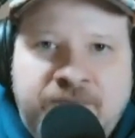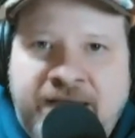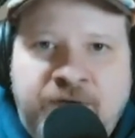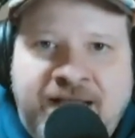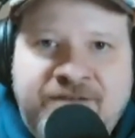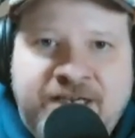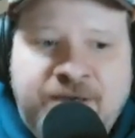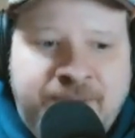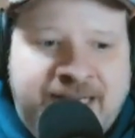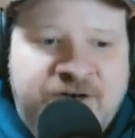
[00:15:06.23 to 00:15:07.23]
I don't have any
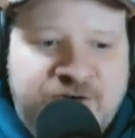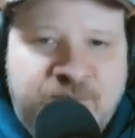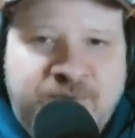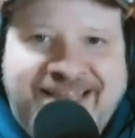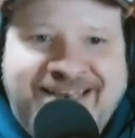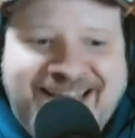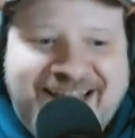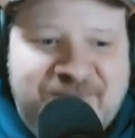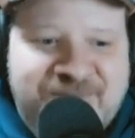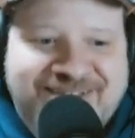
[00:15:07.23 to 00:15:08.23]
competitors with that
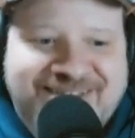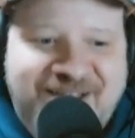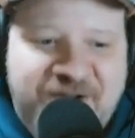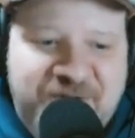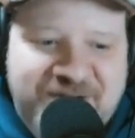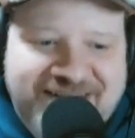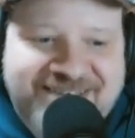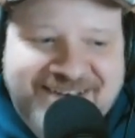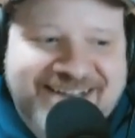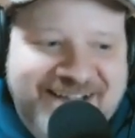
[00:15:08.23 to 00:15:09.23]
name. So it's
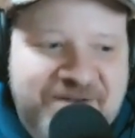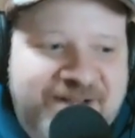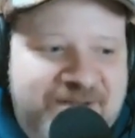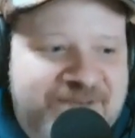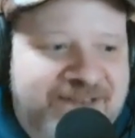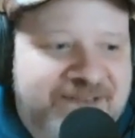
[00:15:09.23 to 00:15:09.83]
going to come up. Yeah.